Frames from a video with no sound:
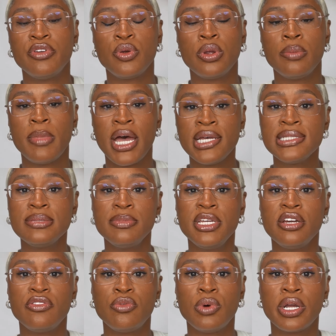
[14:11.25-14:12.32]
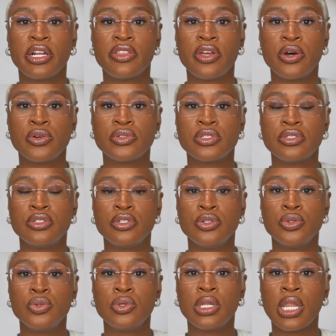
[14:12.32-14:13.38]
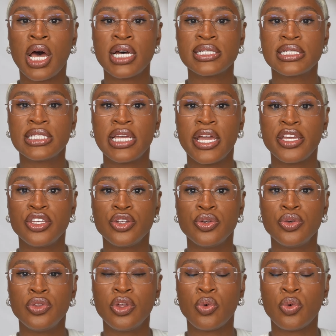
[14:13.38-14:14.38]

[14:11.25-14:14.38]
It reminds me of one of those new Glossier U,